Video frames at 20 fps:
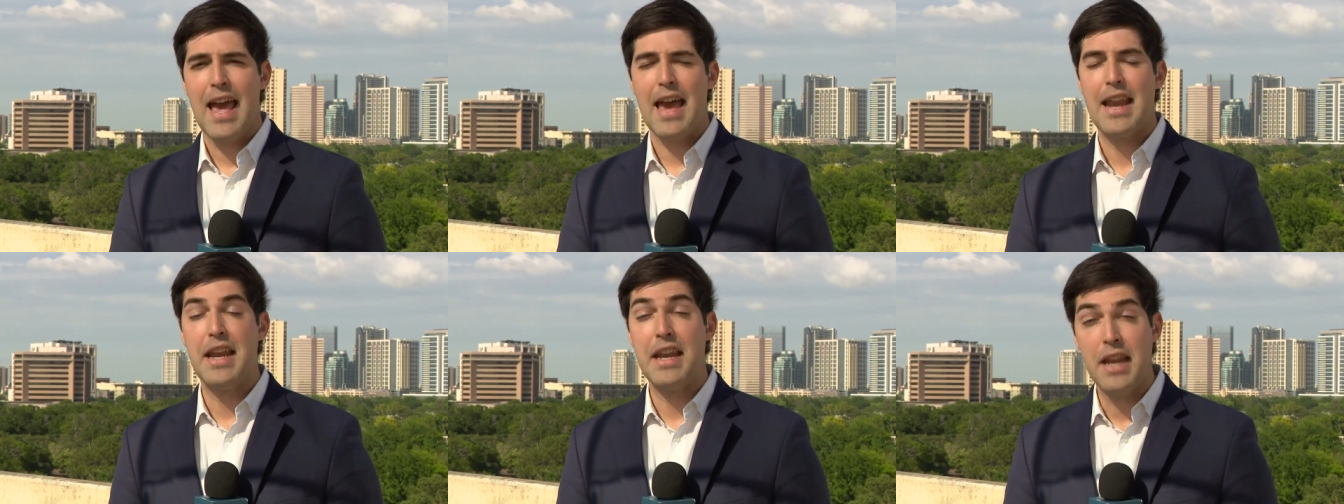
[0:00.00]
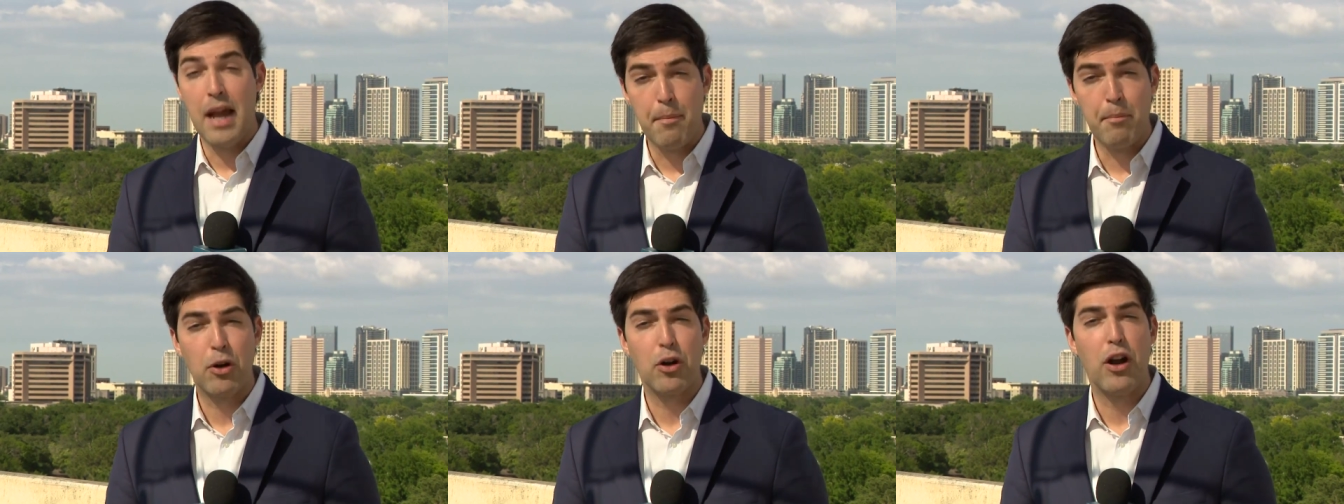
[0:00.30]
and a
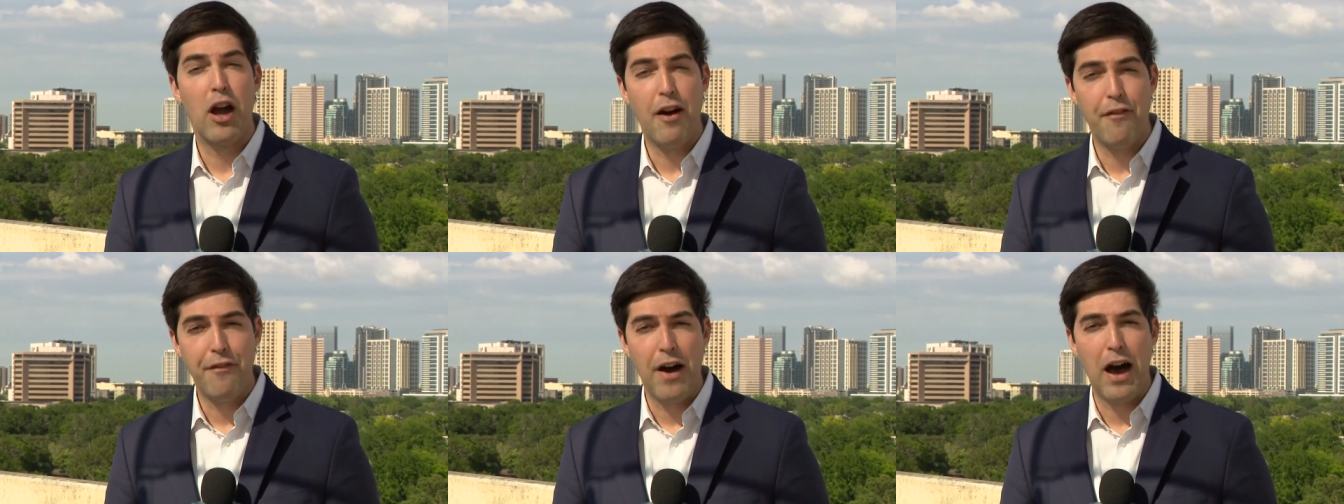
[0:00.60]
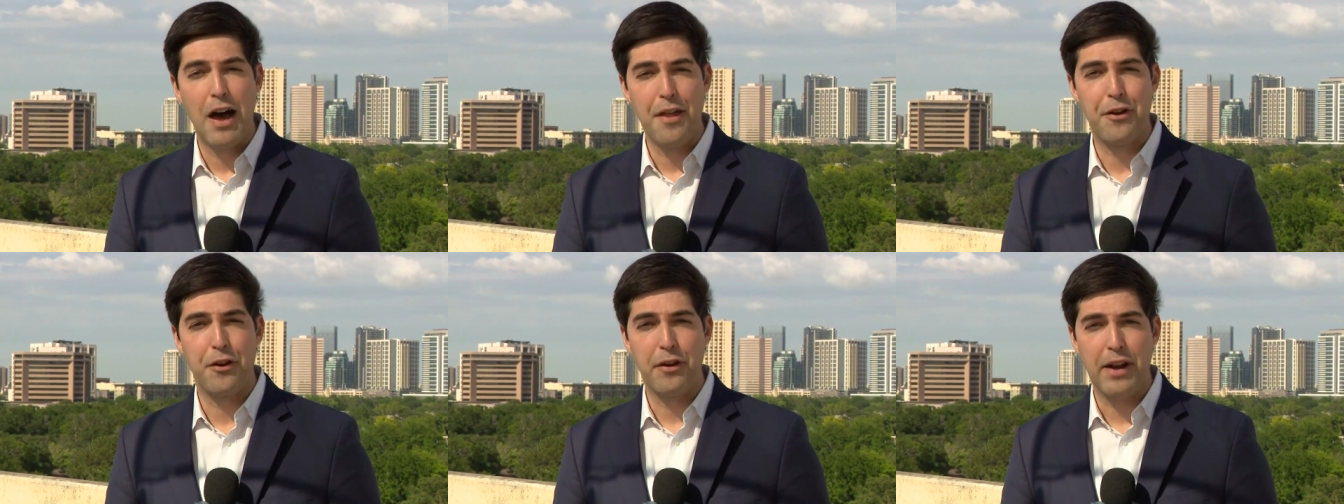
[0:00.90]
number of
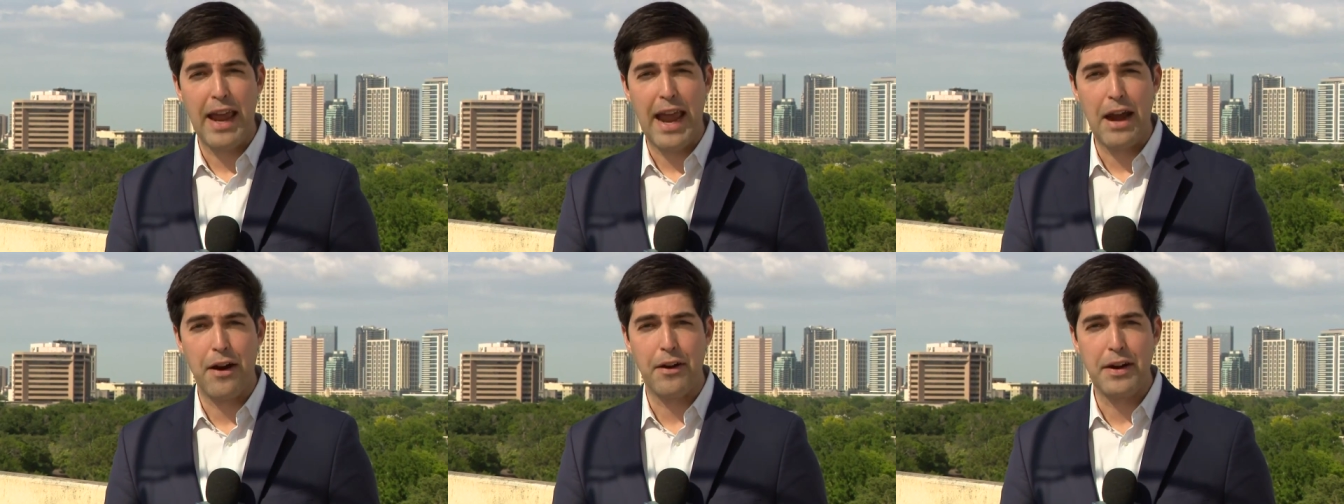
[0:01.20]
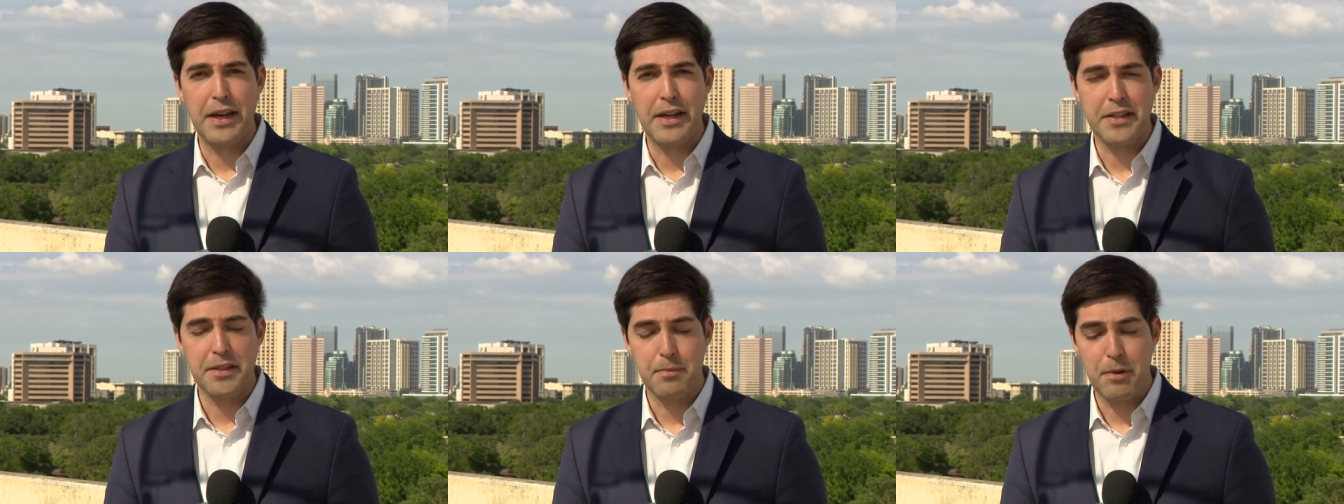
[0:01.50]
other
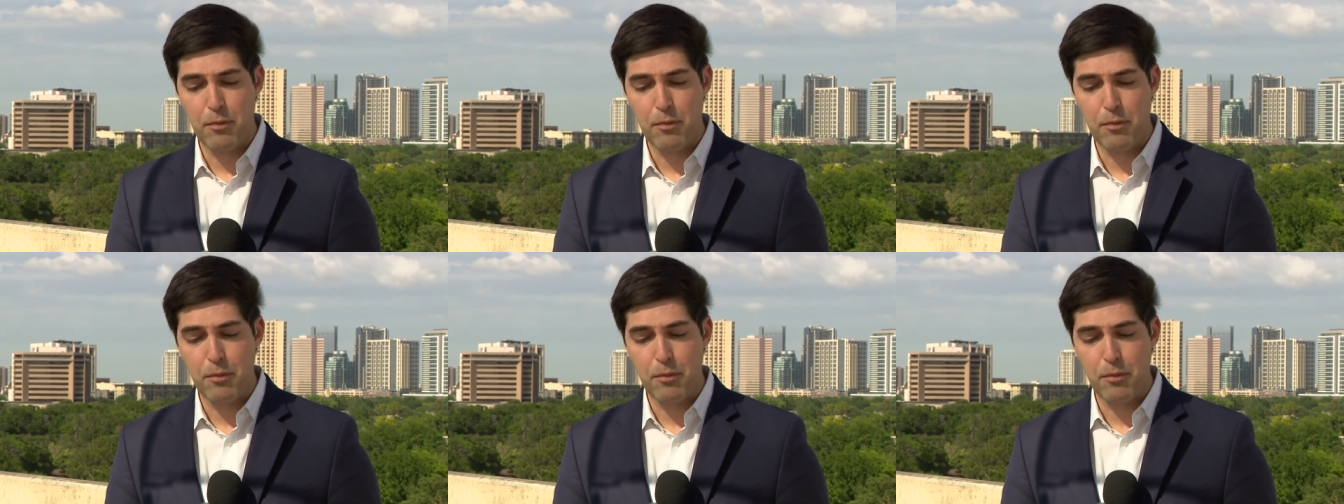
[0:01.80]
areas.